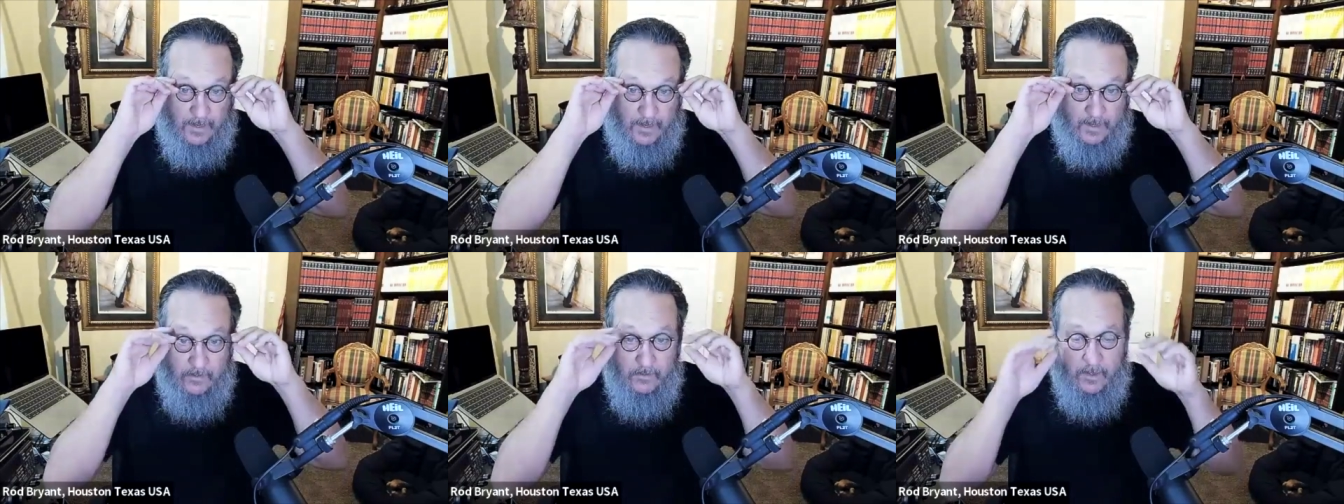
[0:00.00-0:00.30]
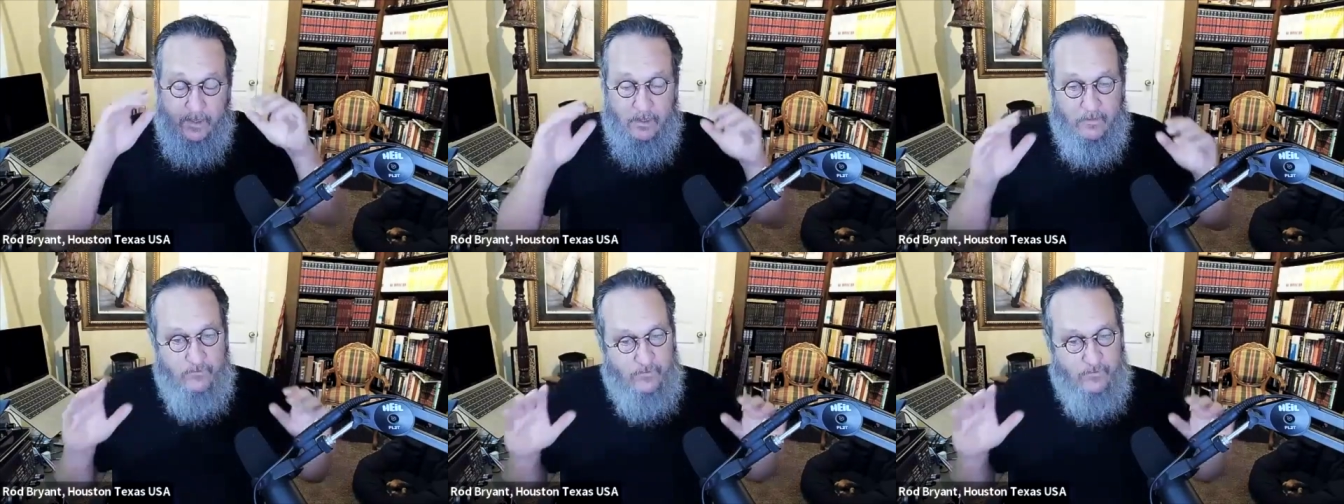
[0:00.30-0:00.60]
And
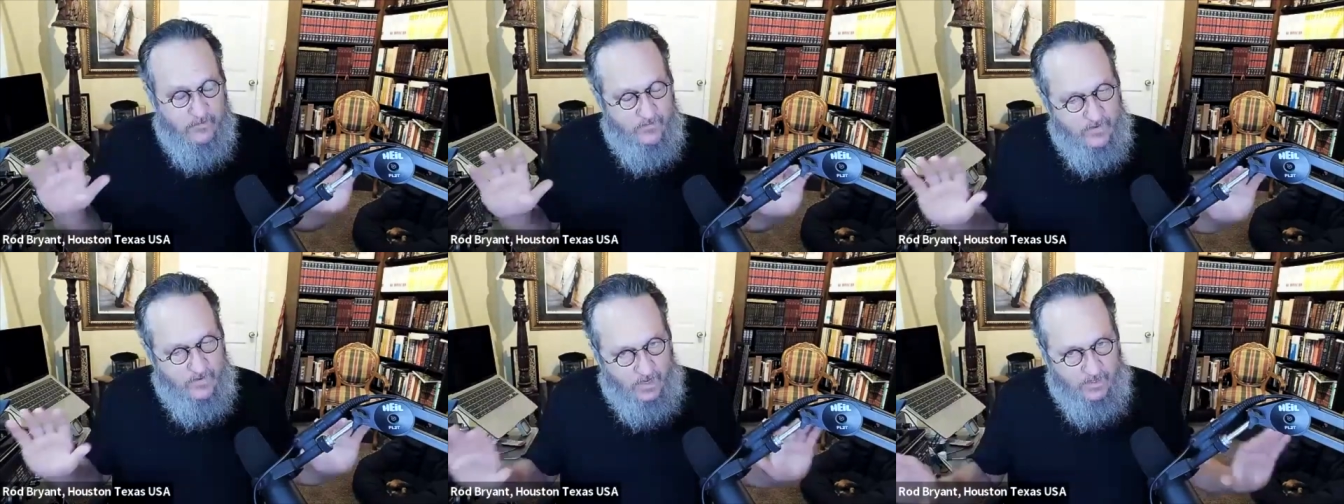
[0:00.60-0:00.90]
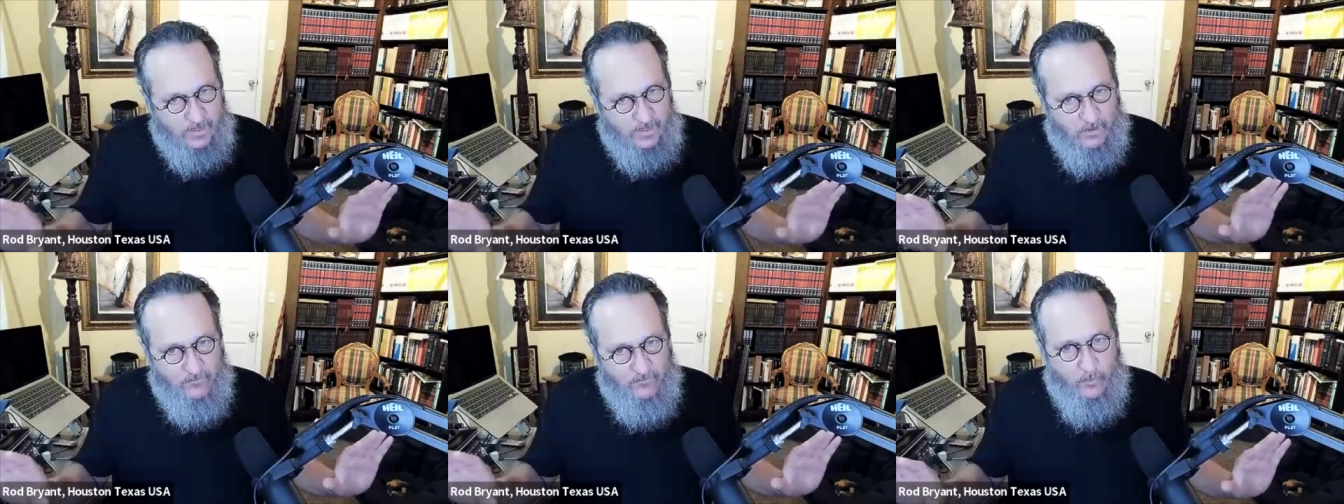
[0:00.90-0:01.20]
if it's not
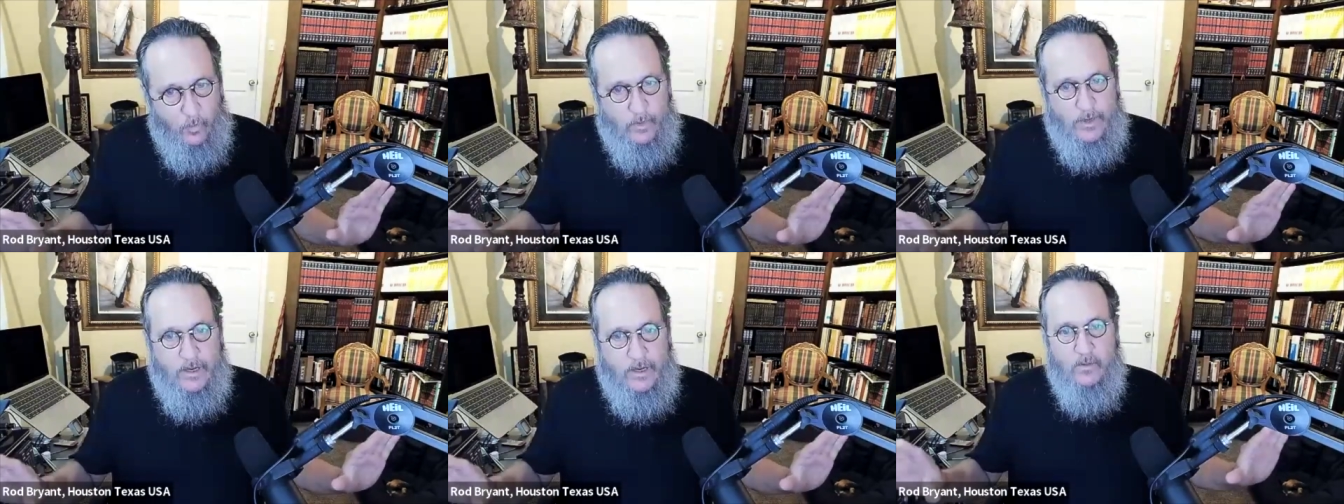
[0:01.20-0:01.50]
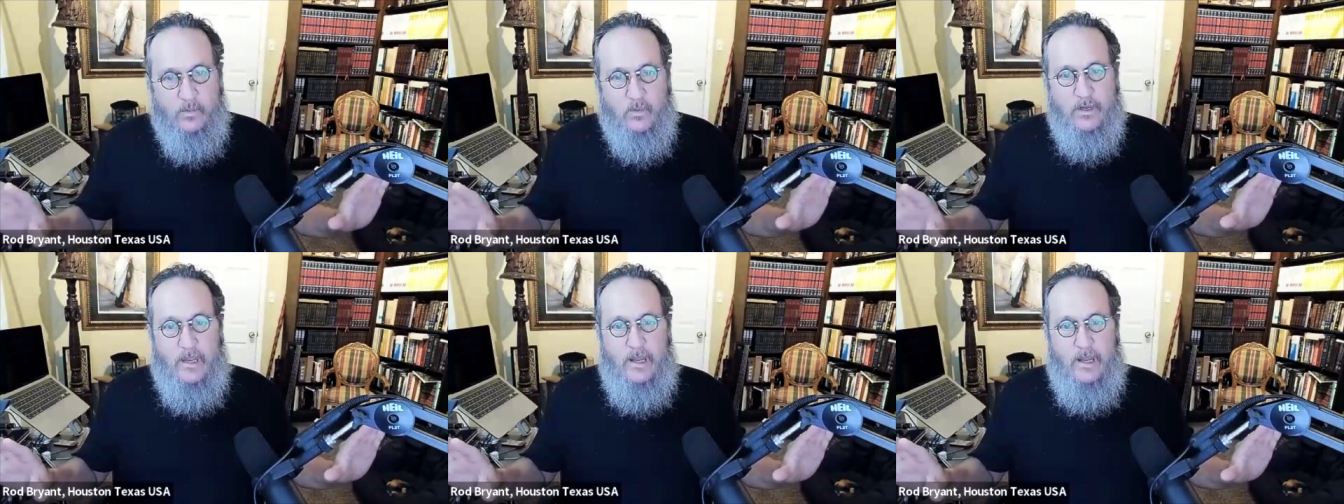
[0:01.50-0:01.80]
careful, we got to
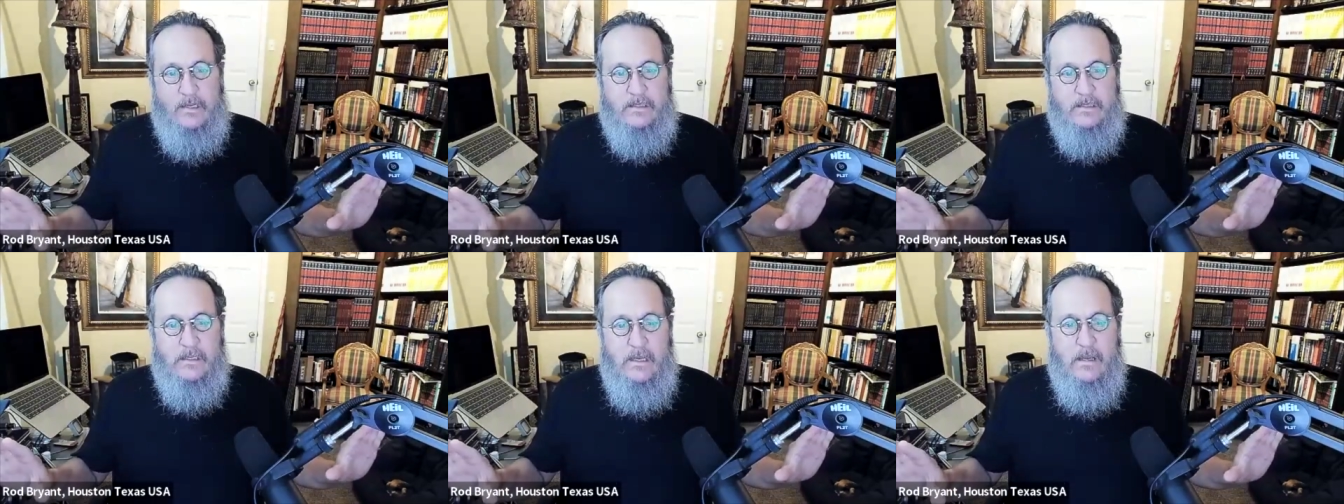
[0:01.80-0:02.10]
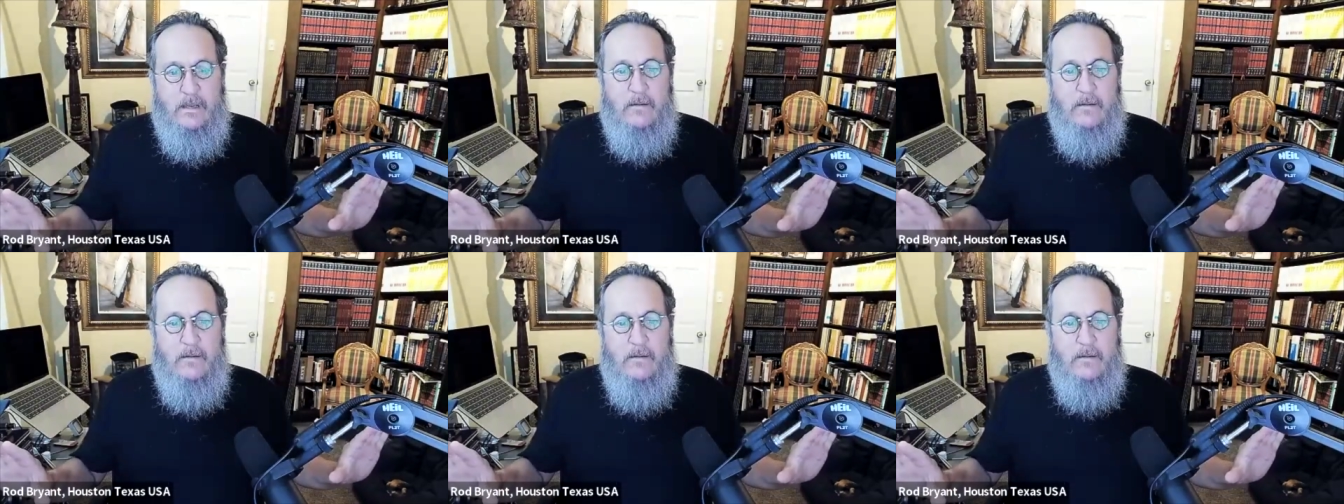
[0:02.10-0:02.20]
realize